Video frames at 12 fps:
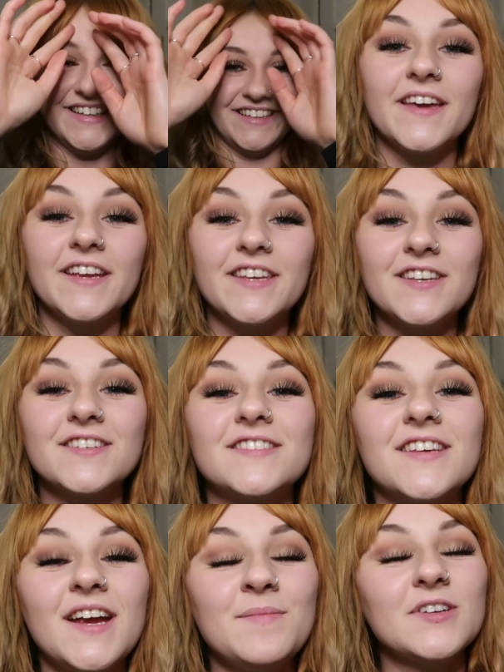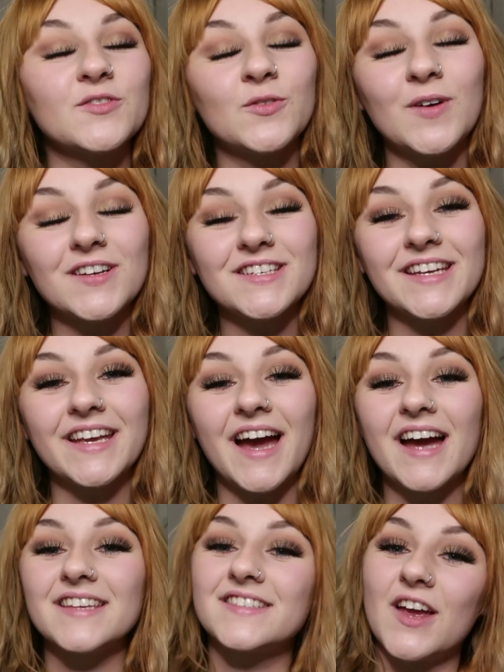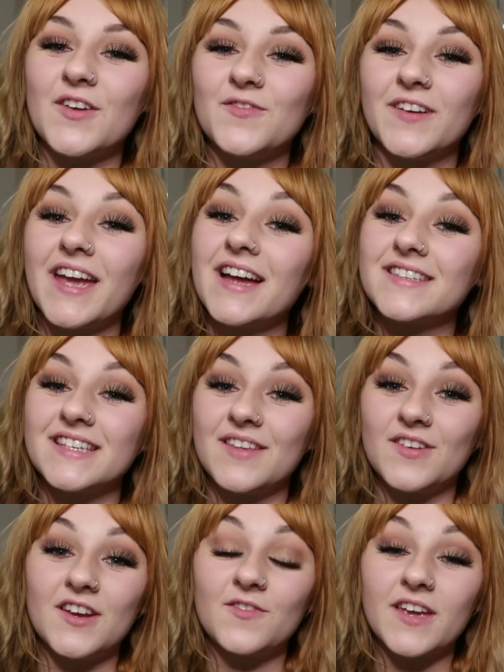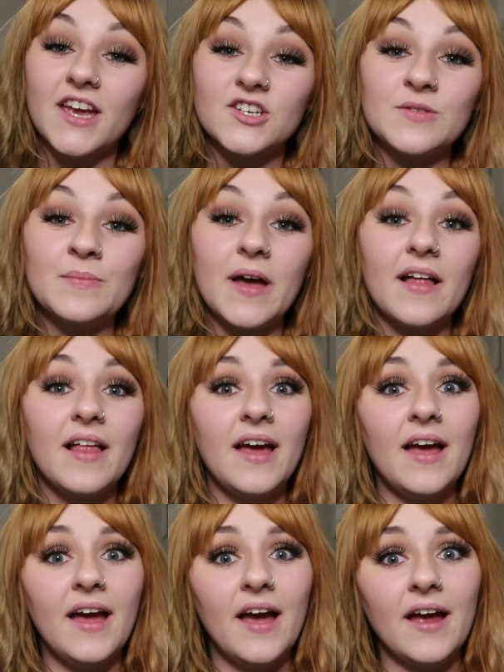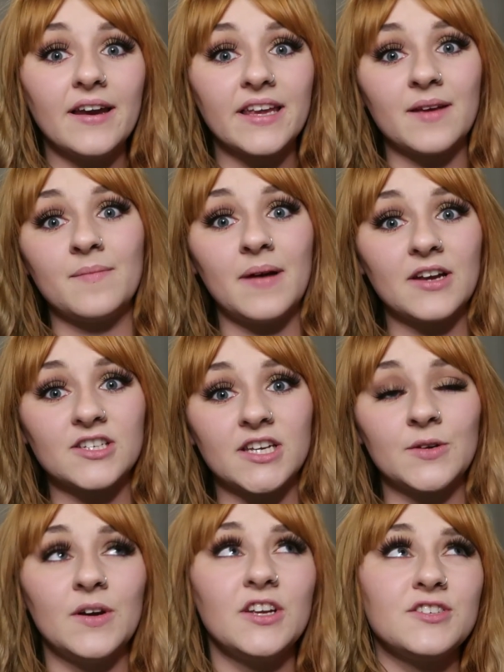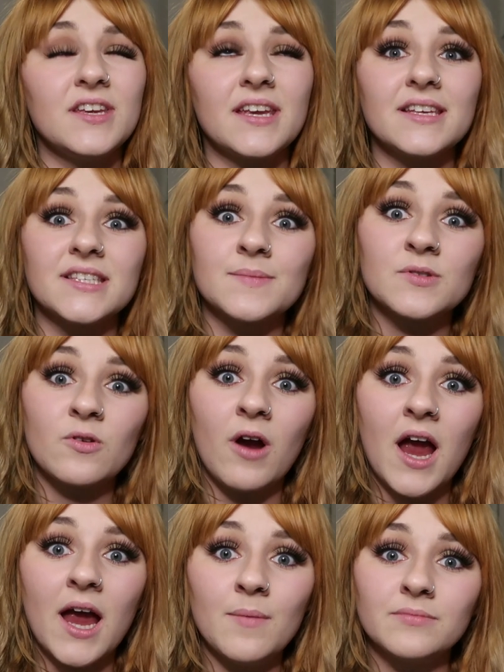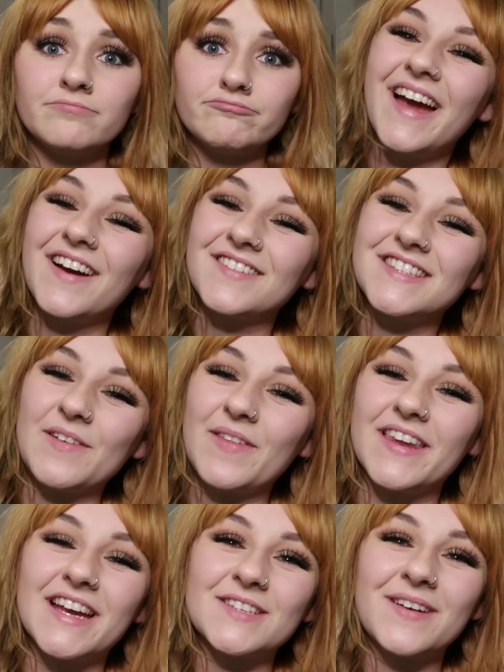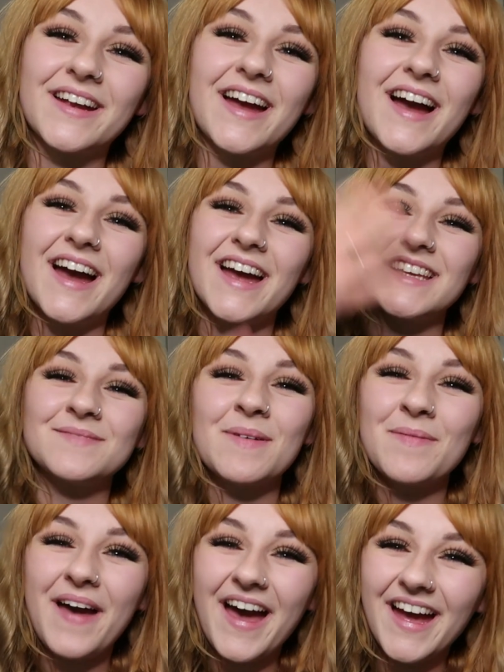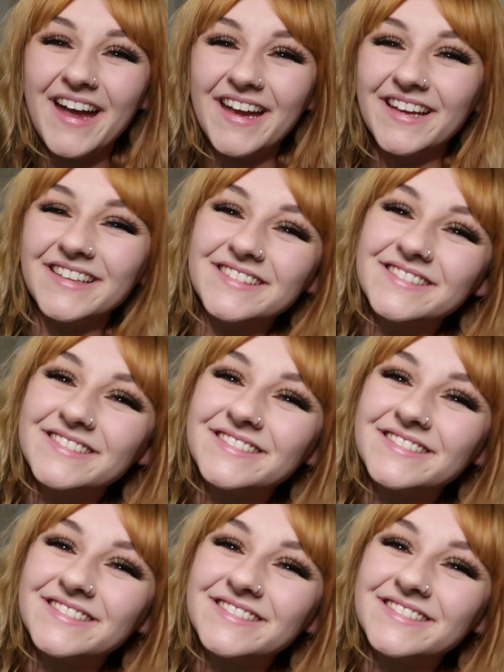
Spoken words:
Thank you so much for watching, guys. Don't forget to hit the notification bell and give my channel a cheeky subscribe. I'll see you in the next one, guys. Bye bye.